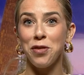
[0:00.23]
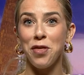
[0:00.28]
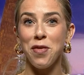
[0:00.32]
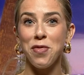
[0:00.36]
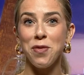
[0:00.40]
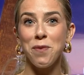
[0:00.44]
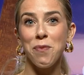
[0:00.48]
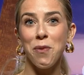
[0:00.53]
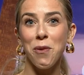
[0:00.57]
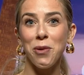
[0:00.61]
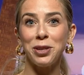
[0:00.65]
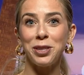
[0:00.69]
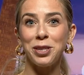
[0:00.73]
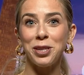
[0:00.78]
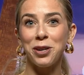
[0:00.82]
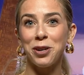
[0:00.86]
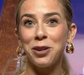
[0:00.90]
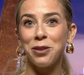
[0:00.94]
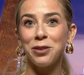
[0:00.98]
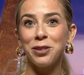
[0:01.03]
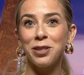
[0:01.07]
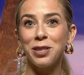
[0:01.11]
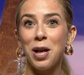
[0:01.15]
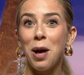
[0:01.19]
than the Boys and
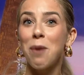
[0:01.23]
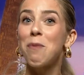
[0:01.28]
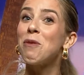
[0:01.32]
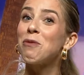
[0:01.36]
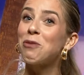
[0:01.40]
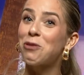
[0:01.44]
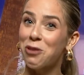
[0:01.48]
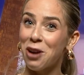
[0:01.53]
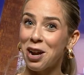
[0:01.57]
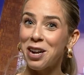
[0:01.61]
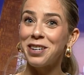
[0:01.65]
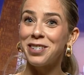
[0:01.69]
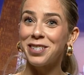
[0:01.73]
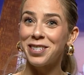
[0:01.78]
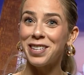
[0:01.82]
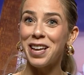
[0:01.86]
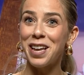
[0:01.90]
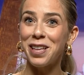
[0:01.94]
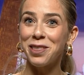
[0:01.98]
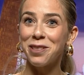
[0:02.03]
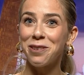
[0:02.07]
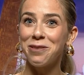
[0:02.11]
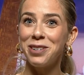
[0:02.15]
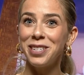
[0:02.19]
Girls Club of Greater
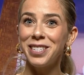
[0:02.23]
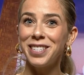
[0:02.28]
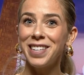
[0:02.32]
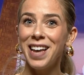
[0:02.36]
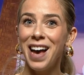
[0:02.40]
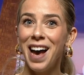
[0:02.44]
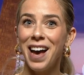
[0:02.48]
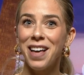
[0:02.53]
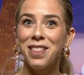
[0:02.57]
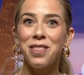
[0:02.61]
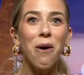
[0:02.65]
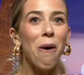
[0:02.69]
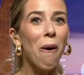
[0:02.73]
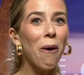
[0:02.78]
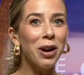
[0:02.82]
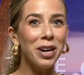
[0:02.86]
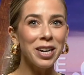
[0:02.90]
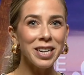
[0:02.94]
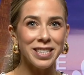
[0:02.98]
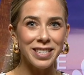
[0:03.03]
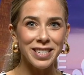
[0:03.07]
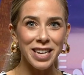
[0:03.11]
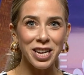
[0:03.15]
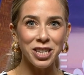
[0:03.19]
St. Louis, the
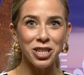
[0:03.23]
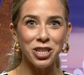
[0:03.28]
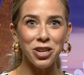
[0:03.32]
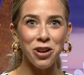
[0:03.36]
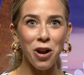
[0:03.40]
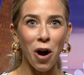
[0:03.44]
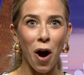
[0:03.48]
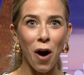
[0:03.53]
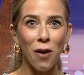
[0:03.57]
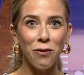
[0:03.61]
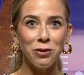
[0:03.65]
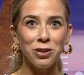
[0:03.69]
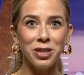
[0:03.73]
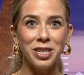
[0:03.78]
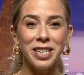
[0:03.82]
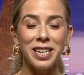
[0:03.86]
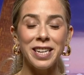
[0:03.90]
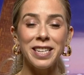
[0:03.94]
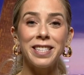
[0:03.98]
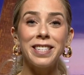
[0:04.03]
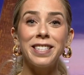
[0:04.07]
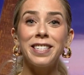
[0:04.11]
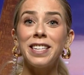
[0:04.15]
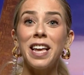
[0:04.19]
organization offers
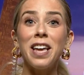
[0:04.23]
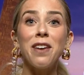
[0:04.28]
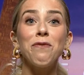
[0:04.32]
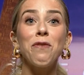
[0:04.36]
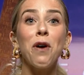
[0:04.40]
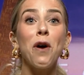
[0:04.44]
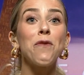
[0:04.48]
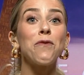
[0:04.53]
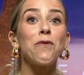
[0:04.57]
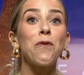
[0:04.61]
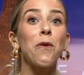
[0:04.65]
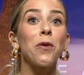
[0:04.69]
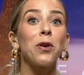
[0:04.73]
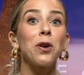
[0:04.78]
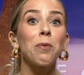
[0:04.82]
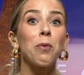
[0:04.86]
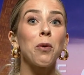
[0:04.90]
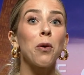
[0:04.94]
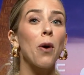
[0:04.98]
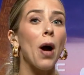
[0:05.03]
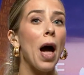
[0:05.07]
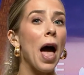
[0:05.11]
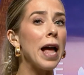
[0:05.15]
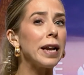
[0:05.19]
kids safe,
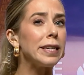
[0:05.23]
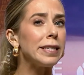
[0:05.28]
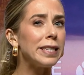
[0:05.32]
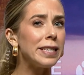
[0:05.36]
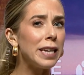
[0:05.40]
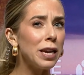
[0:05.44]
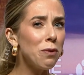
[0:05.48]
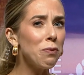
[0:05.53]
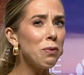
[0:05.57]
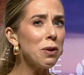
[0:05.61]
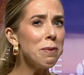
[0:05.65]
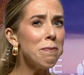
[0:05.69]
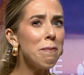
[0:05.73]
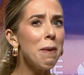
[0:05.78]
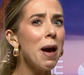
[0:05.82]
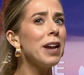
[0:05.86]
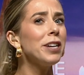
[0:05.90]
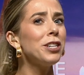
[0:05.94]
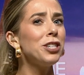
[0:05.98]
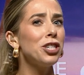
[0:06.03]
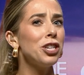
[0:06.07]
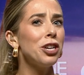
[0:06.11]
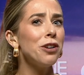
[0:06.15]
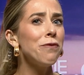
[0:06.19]
affordable, and did we
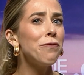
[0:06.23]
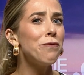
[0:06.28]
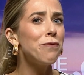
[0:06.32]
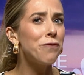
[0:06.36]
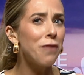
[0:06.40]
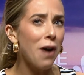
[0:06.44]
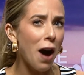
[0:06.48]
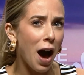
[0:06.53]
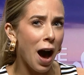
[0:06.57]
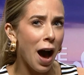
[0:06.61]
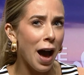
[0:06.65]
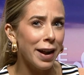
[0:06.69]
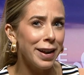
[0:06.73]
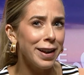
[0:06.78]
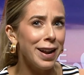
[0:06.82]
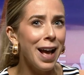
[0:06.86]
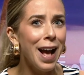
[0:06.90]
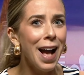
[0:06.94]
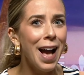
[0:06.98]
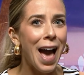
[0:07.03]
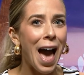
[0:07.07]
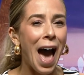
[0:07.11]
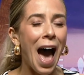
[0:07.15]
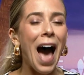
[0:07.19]
mention fun
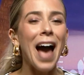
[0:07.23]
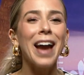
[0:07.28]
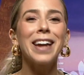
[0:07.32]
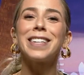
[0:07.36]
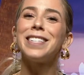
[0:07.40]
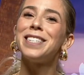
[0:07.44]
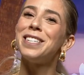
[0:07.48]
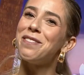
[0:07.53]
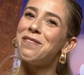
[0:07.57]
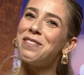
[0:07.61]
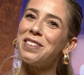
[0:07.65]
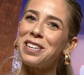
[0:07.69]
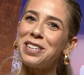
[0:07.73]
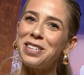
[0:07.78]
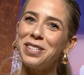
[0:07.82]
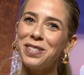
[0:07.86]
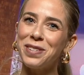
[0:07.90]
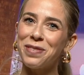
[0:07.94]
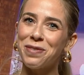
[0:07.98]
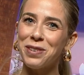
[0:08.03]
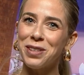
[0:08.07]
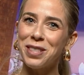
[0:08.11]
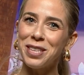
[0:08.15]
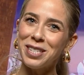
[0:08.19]
activities
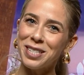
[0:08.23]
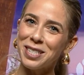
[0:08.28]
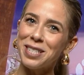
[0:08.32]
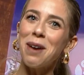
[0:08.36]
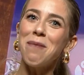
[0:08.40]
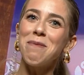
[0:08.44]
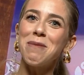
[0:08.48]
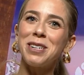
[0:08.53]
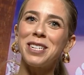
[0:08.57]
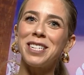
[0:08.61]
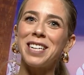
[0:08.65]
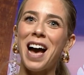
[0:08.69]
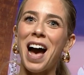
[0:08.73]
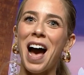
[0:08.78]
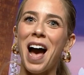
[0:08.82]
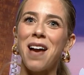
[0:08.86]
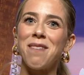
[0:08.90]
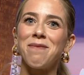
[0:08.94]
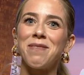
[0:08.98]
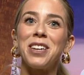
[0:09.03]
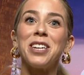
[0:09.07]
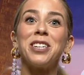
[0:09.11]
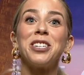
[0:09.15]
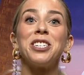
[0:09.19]
for the summertime?
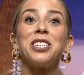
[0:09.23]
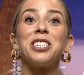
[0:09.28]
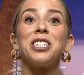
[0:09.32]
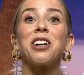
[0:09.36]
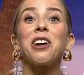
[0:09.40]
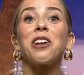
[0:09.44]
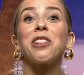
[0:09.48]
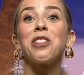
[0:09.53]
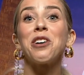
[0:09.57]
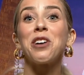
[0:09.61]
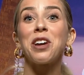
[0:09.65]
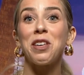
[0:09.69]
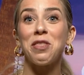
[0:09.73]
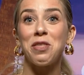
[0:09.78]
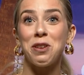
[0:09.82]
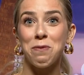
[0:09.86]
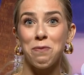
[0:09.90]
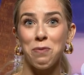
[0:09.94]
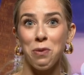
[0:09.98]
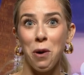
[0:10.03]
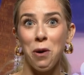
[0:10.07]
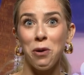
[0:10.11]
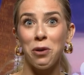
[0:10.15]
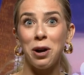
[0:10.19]
Here to share a look at their
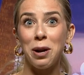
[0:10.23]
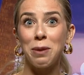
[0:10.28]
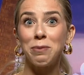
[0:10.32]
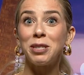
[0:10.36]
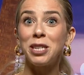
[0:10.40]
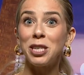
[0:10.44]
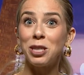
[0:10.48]
programs